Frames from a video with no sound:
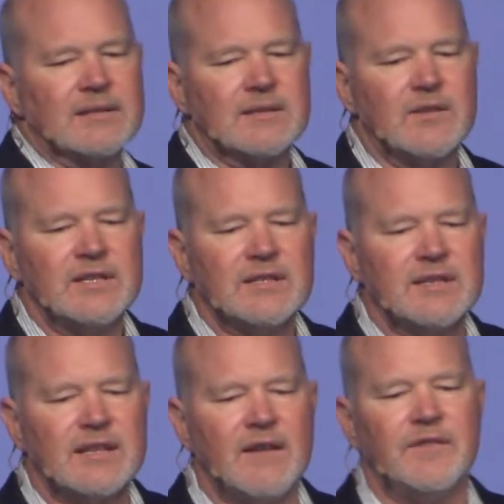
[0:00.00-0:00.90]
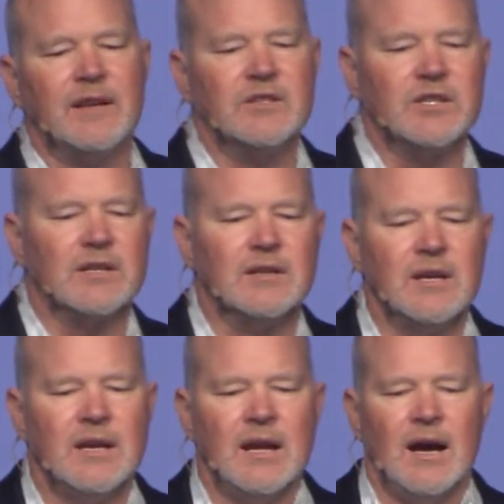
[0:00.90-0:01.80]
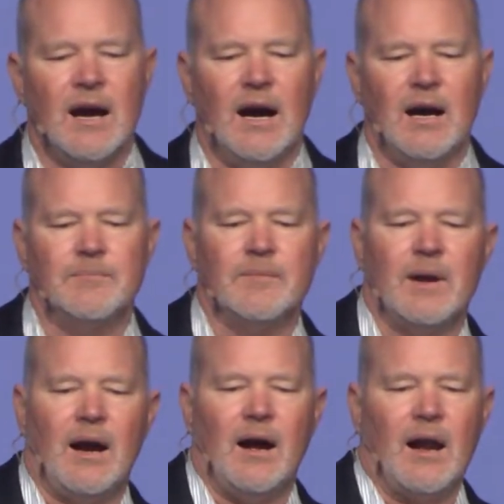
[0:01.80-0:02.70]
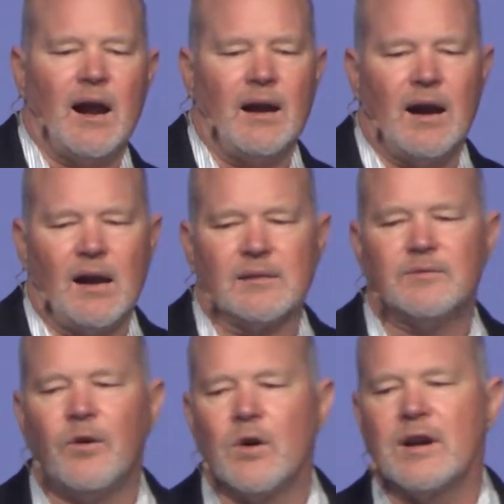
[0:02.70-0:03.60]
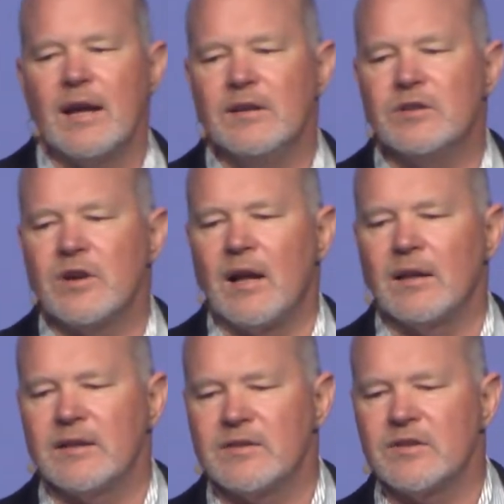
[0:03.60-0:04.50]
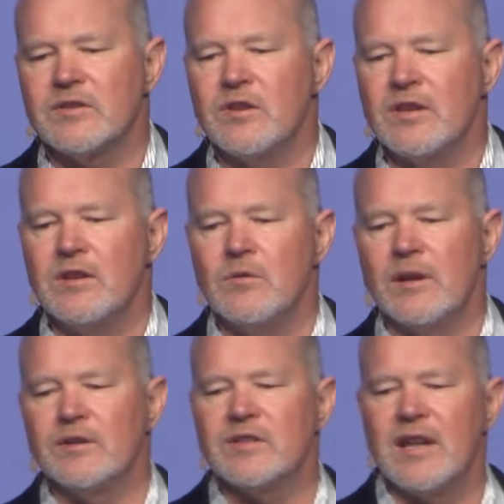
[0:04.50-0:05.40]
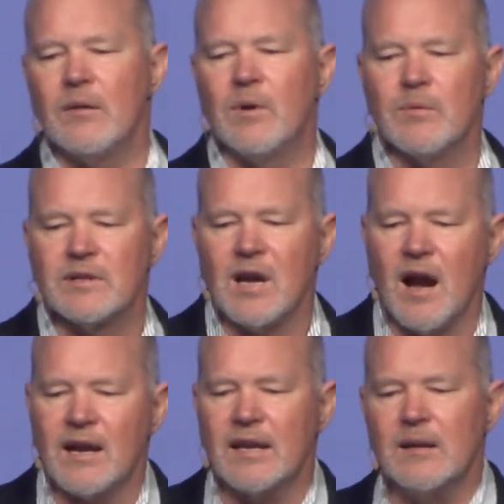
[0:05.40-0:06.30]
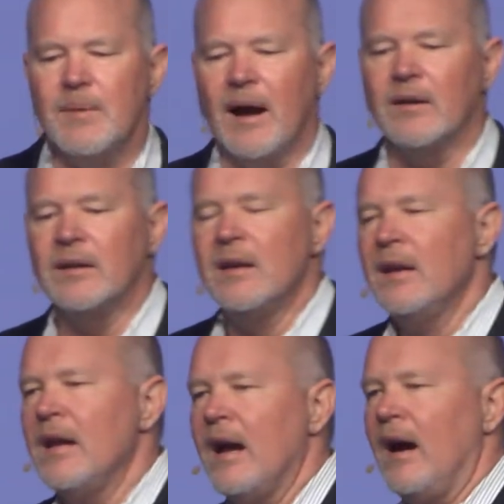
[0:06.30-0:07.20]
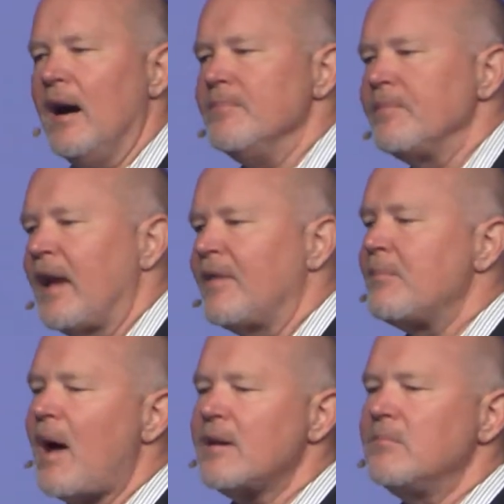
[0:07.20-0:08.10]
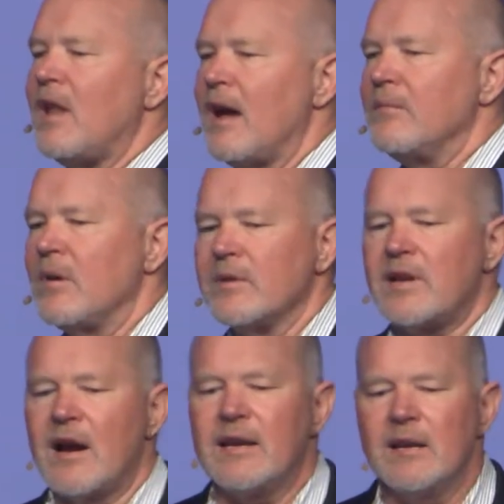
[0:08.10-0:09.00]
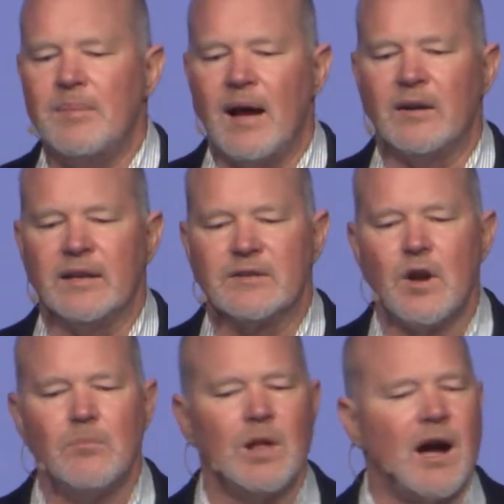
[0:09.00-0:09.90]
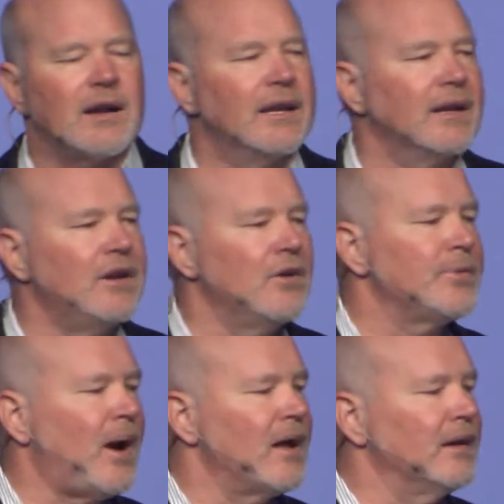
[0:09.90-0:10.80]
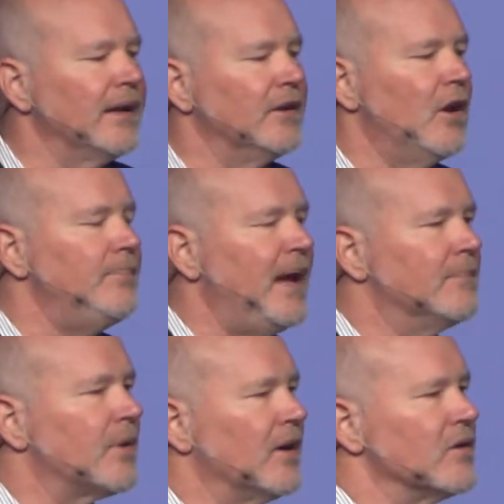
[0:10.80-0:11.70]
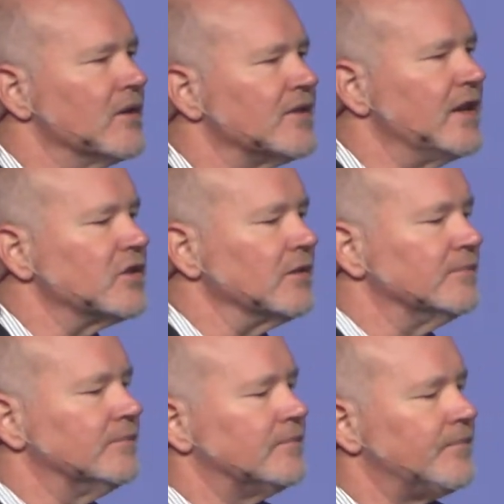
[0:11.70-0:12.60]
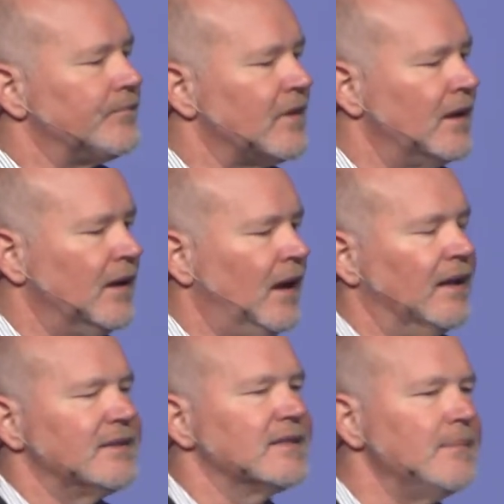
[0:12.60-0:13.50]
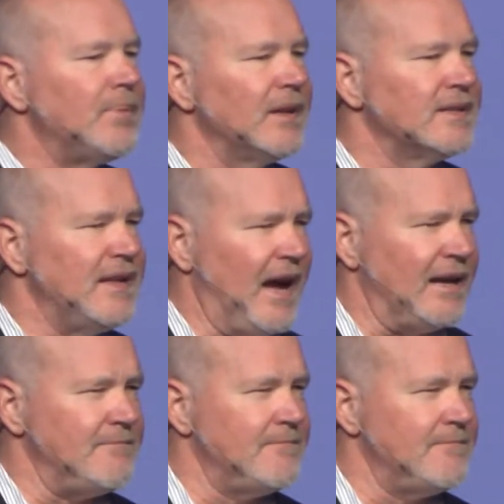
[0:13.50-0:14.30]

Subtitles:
So this is a definition for net neutrality, so that you understand what we're talking about. At the bottom line, what we're talking about is no blocking, no throttling, and no paid prioritization. It's as simple as that.